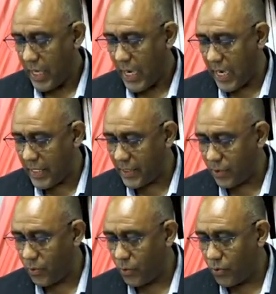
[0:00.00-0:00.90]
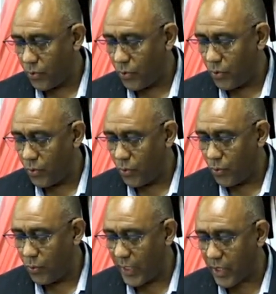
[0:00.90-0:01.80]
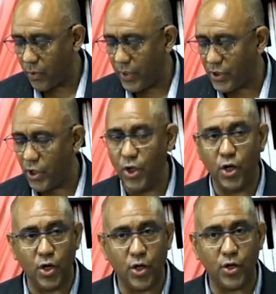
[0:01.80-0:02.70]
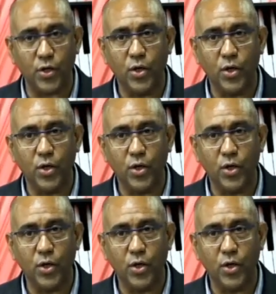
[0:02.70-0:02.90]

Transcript: And we are going to learn